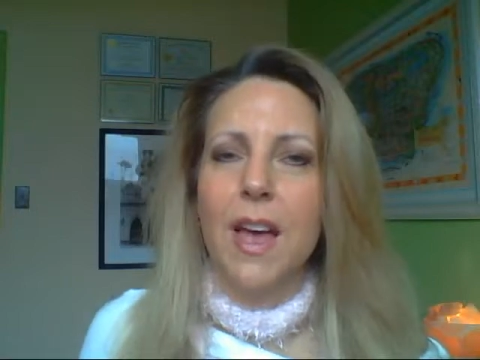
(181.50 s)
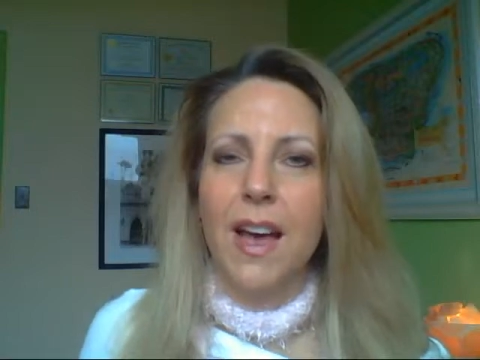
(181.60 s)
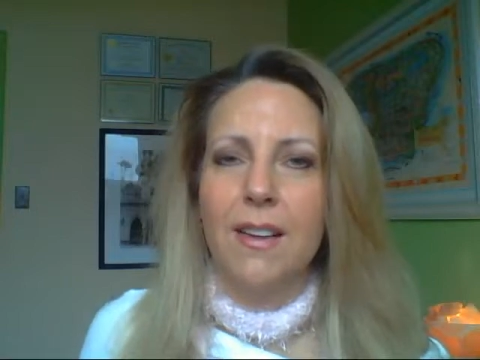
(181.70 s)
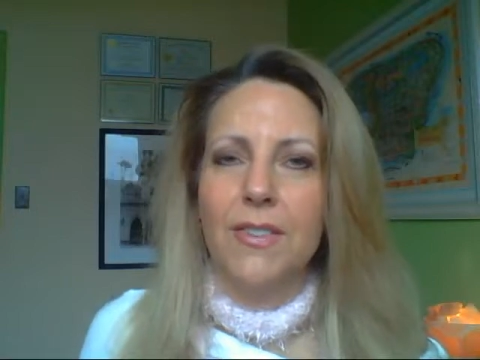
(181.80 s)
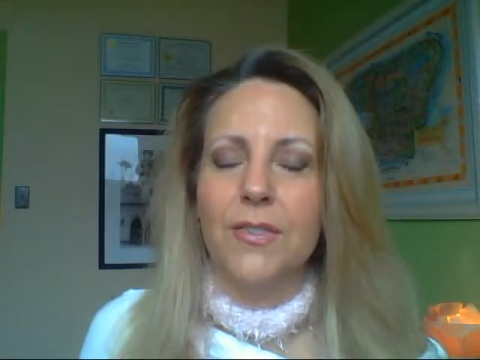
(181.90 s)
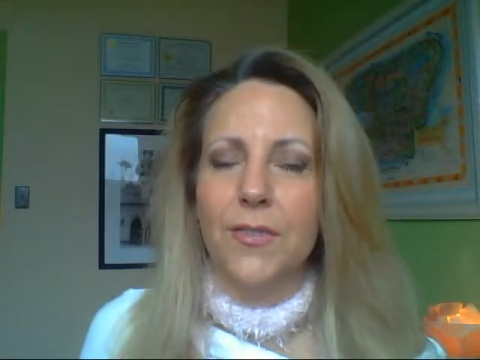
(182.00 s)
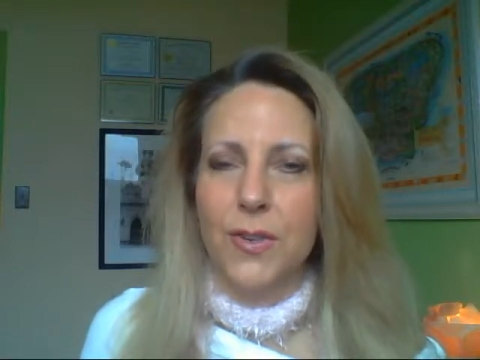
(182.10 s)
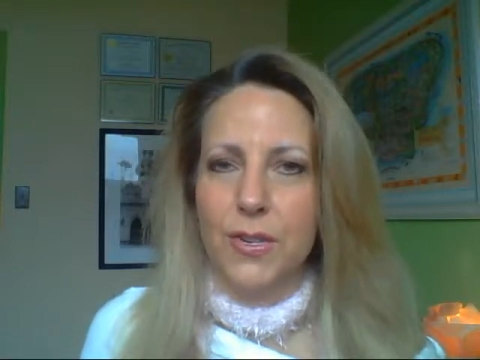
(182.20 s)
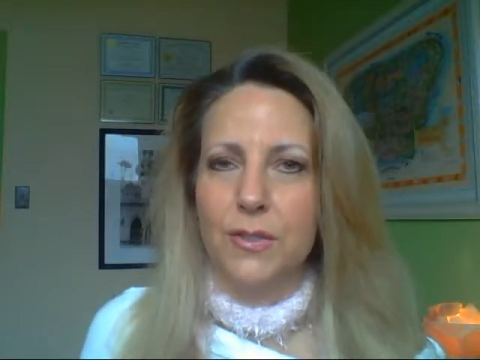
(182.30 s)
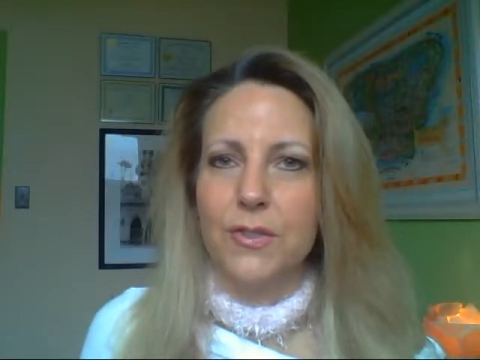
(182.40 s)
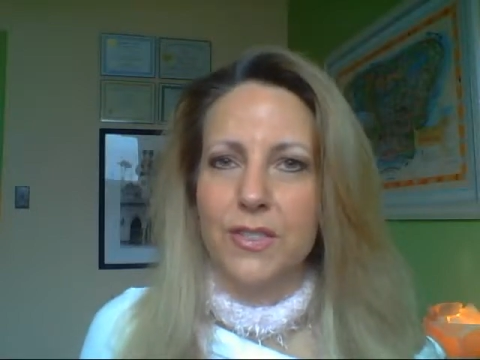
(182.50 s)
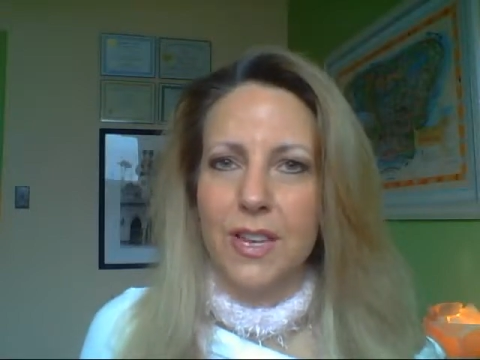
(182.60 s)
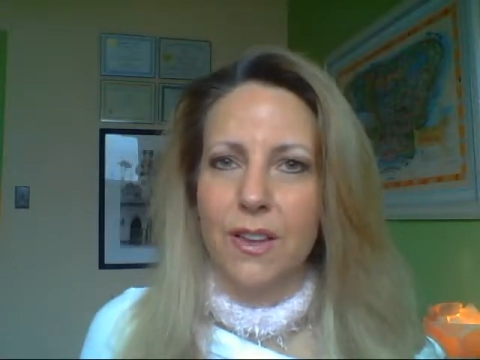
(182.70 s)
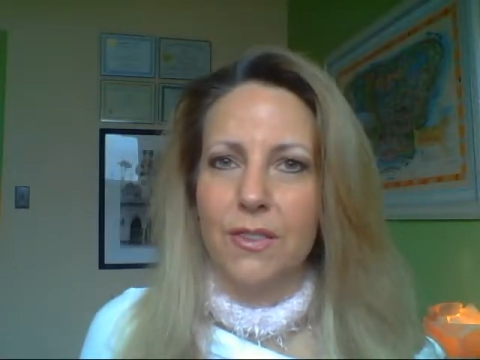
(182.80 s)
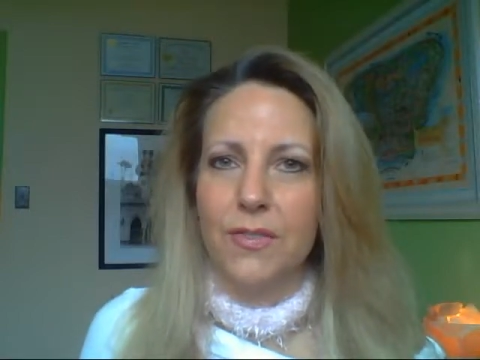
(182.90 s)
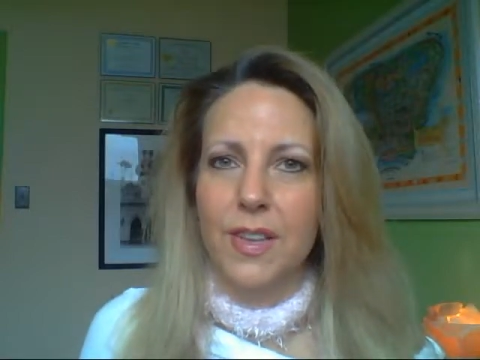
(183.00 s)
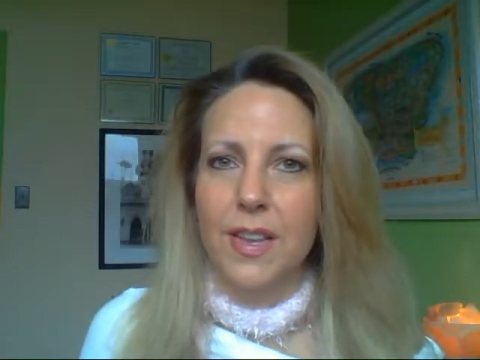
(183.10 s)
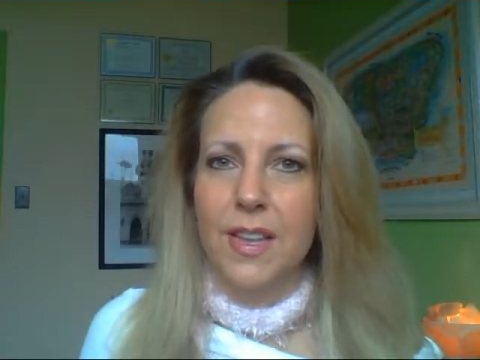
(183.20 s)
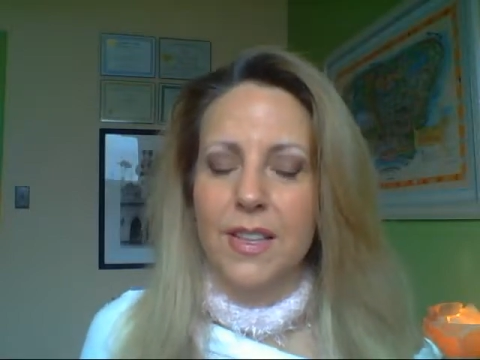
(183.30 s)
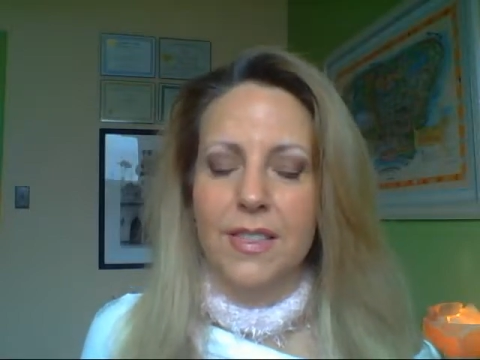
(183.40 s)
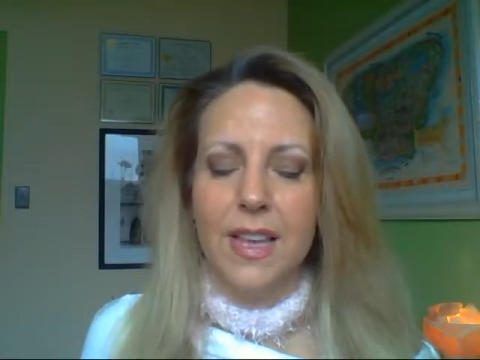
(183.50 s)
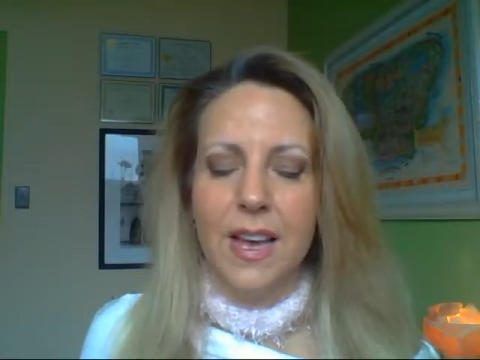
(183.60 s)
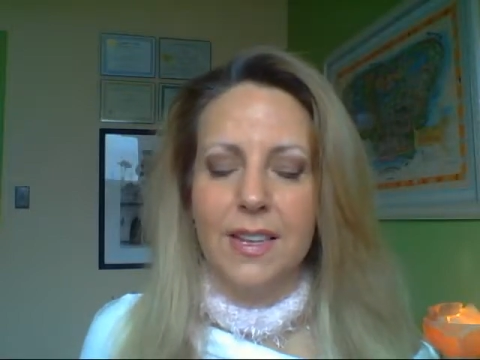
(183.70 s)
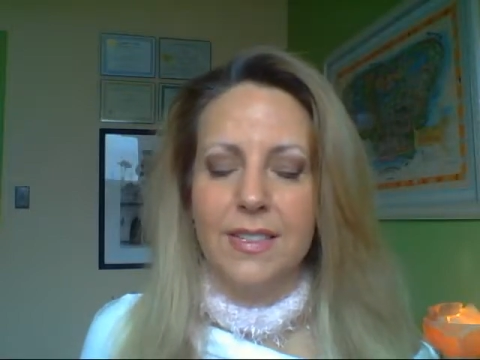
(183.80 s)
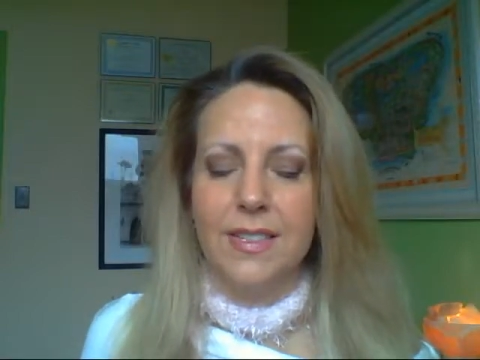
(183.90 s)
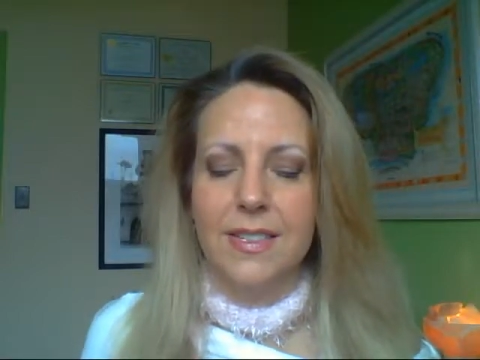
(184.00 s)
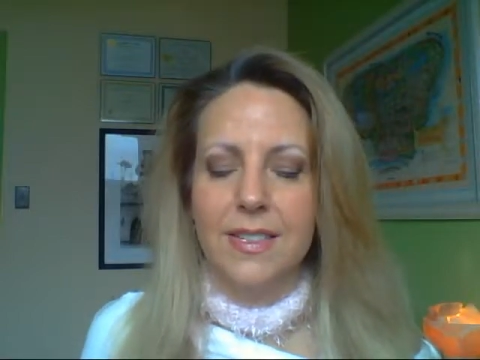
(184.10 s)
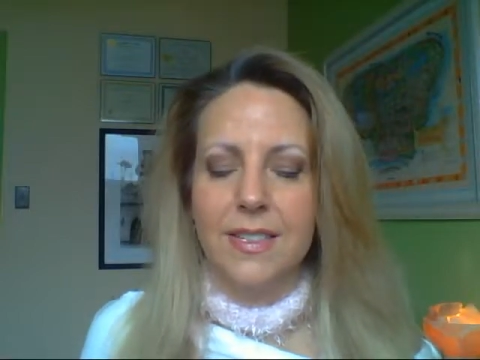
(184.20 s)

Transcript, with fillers: have for yourself that